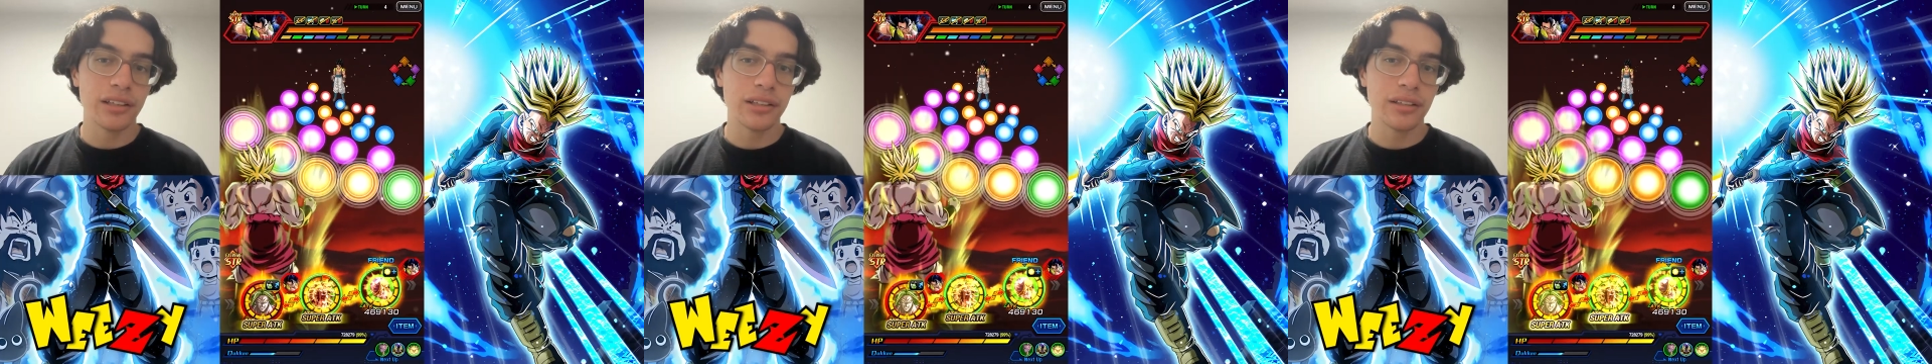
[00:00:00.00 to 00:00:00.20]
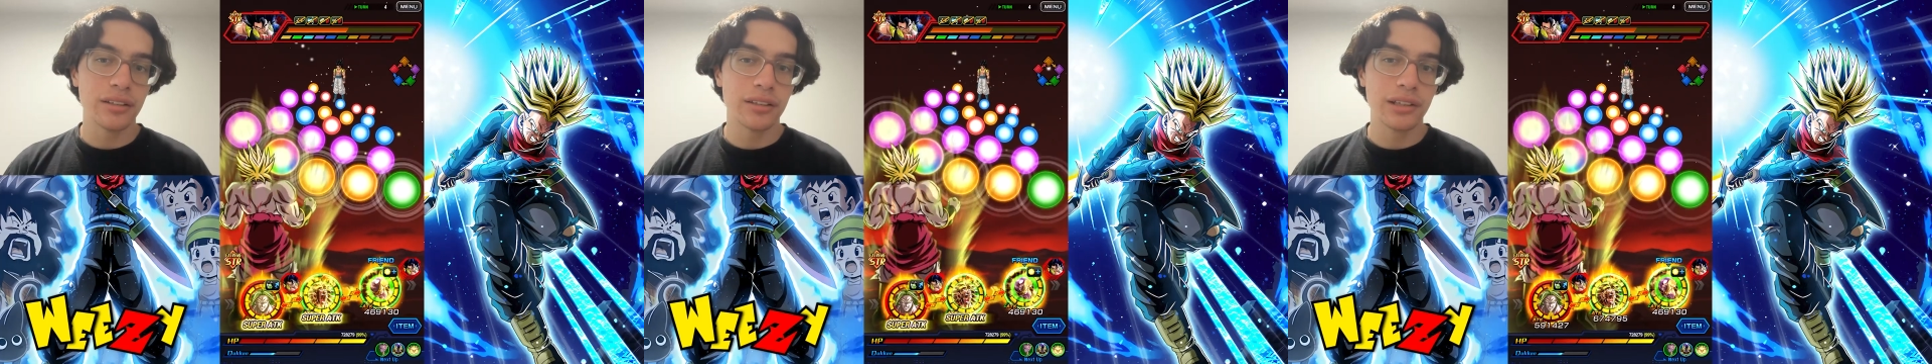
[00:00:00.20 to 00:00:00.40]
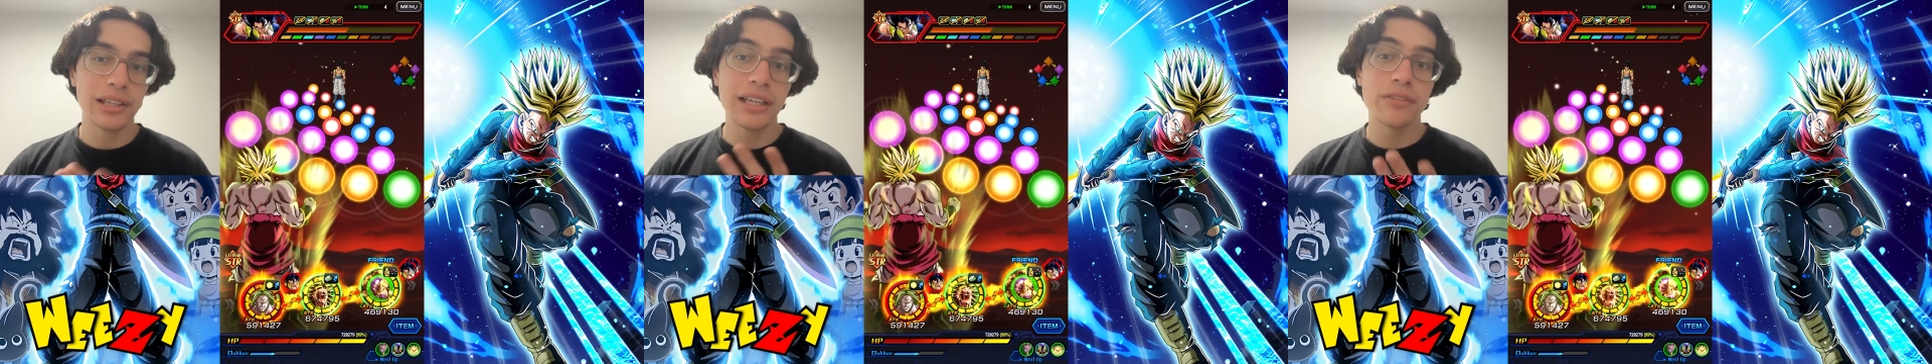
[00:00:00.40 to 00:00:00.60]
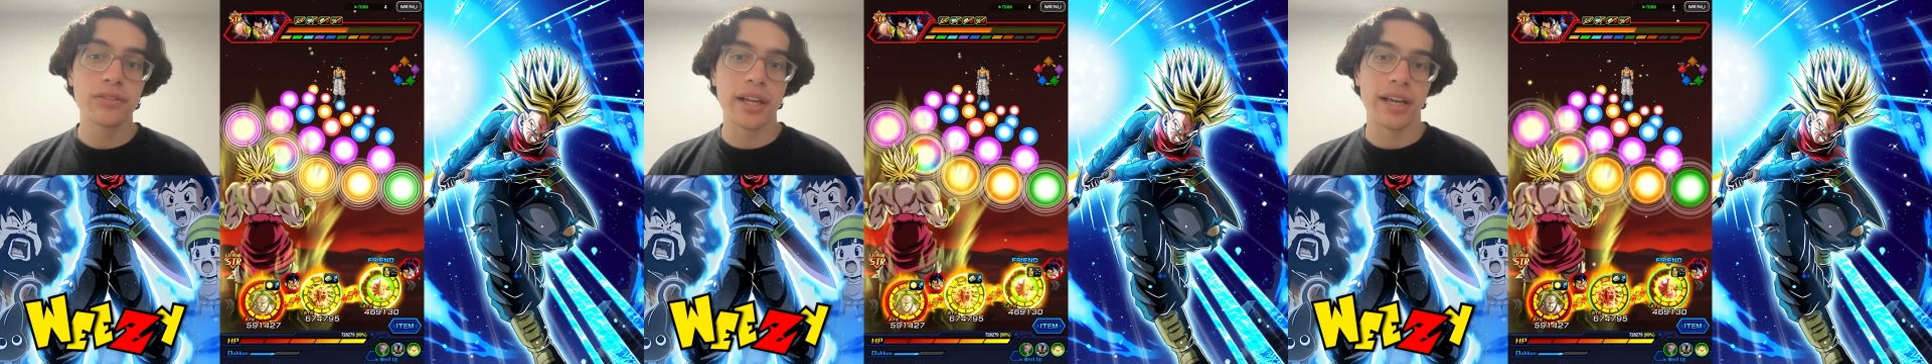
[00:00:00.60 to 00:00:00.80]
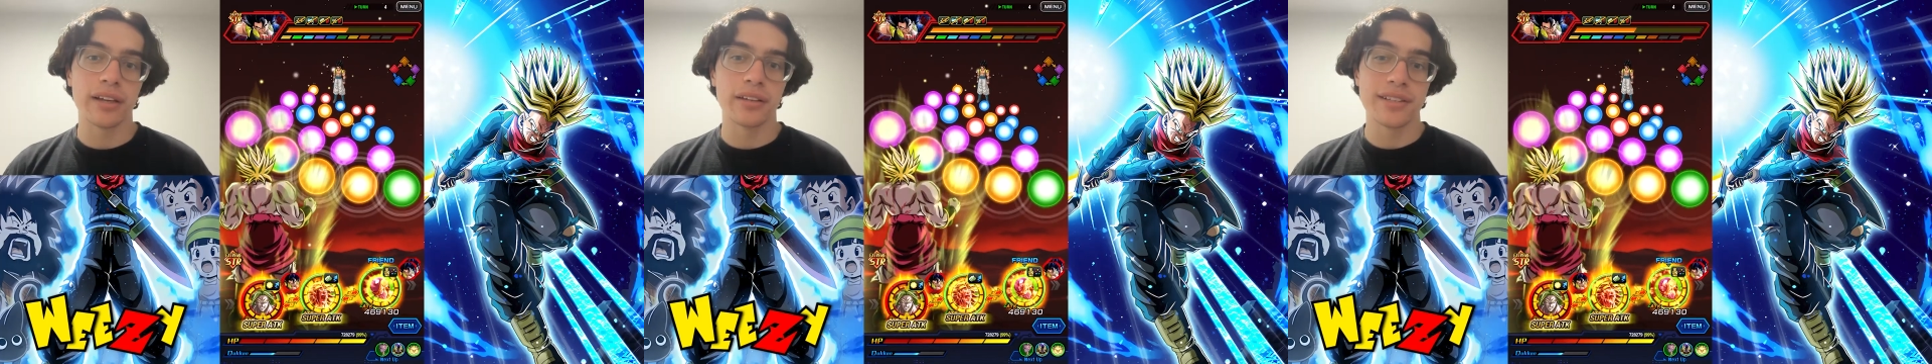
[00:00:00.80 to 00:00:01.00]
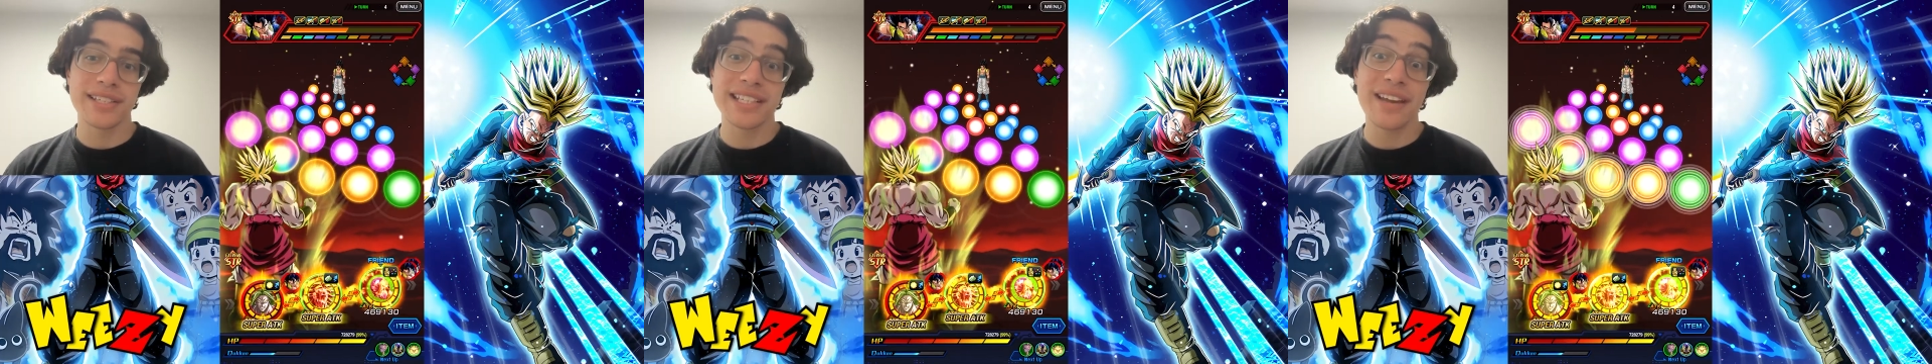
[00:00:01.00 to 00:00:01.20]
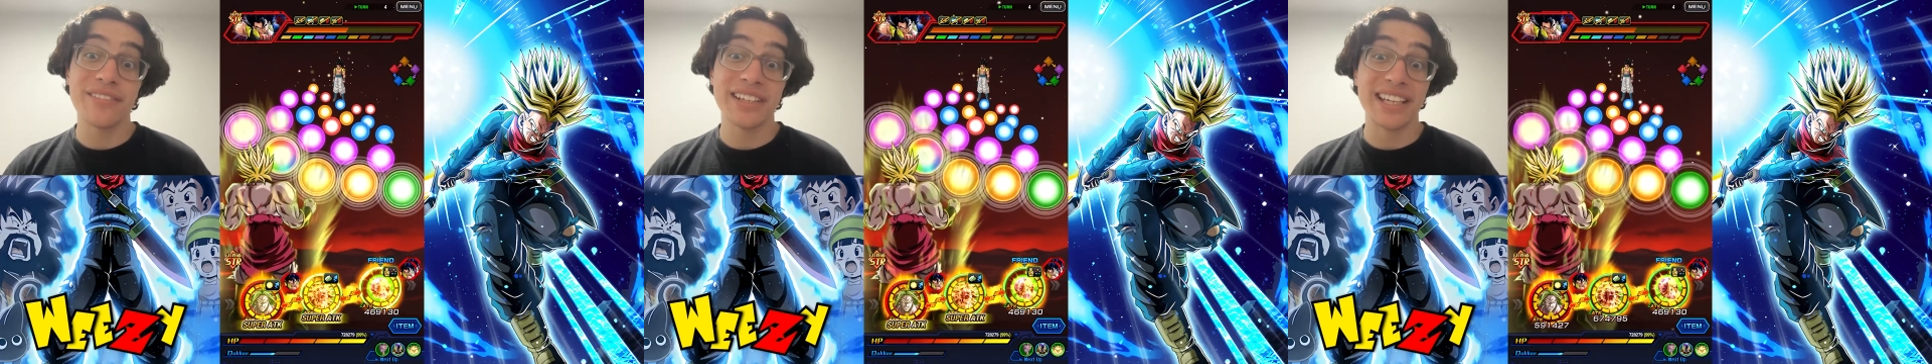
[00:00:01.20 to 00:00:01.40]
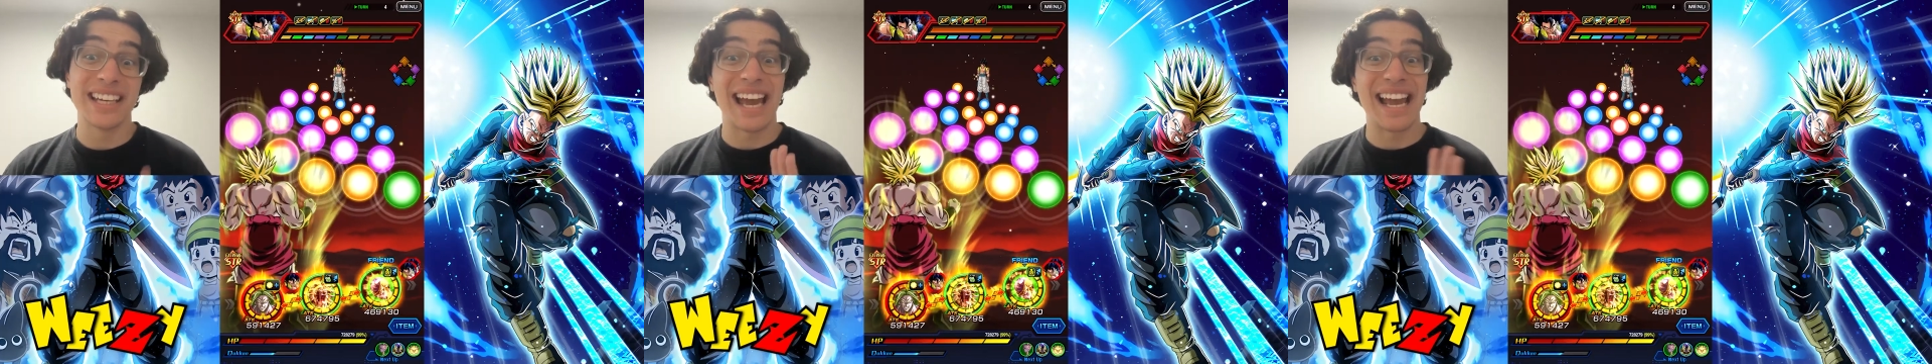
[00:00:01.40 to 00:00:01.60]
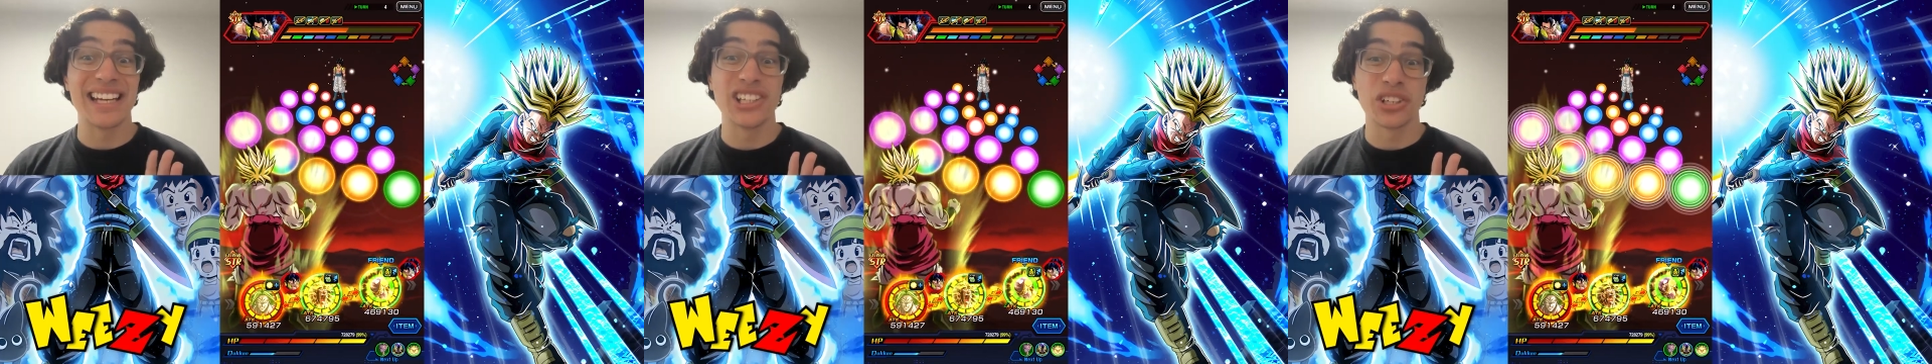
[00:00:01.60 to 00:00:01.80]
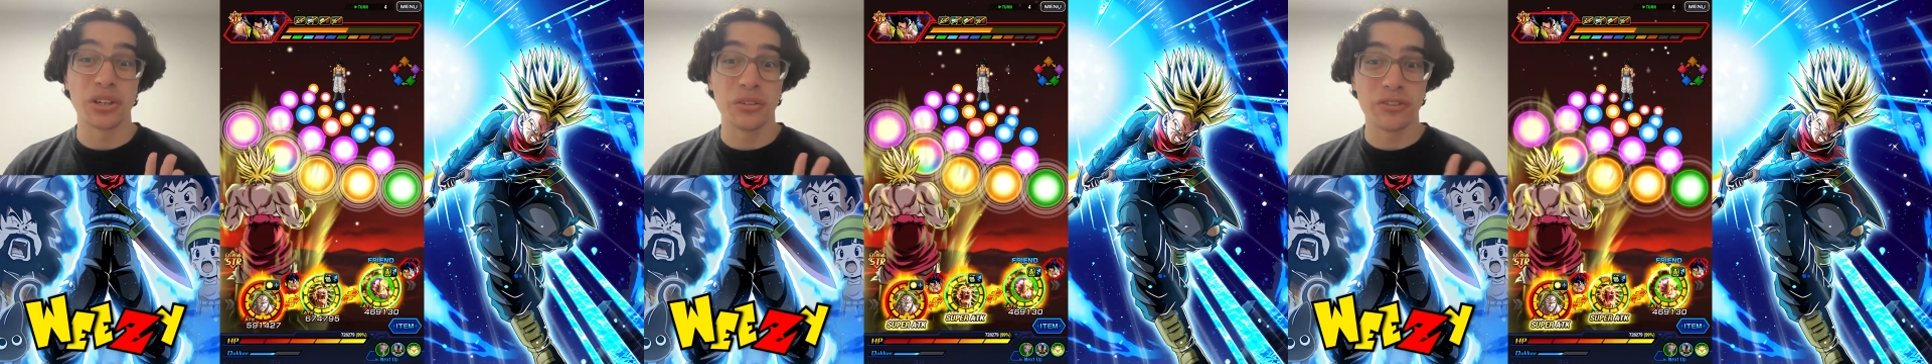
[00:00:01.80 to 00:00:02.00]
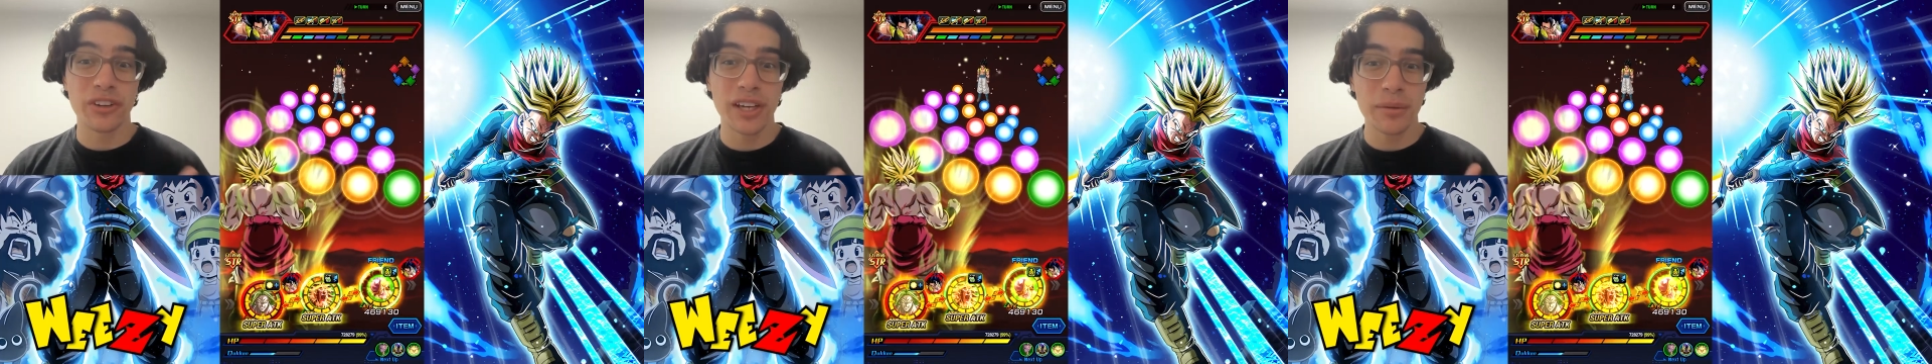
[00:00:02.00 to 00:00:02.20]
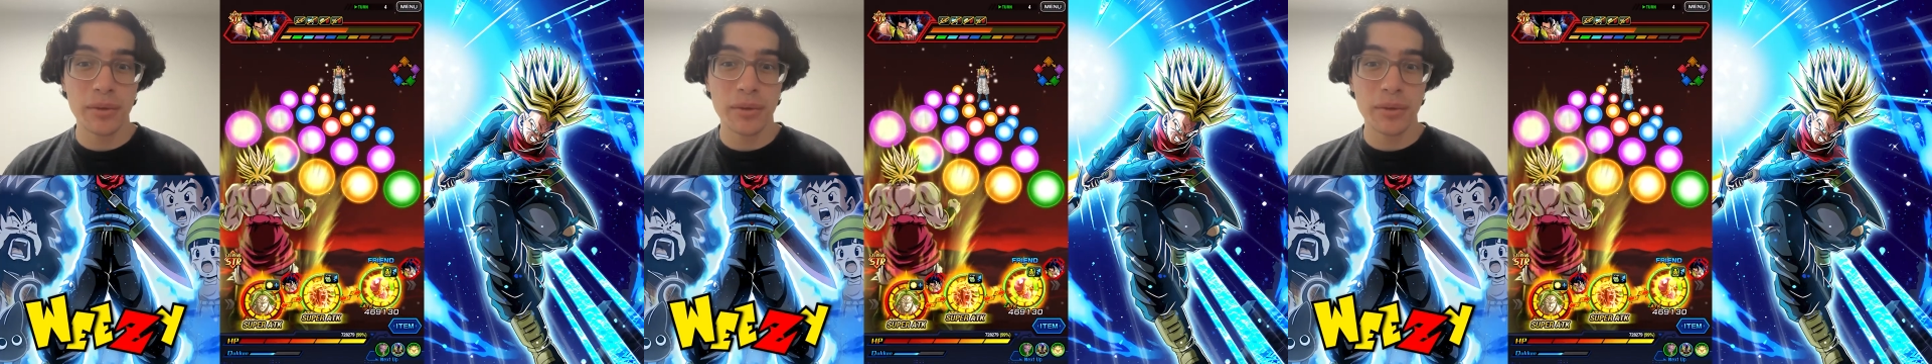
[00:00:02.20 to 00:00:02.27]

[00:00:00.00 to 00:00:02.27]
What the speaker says: live like a 7 to 9 turn fight,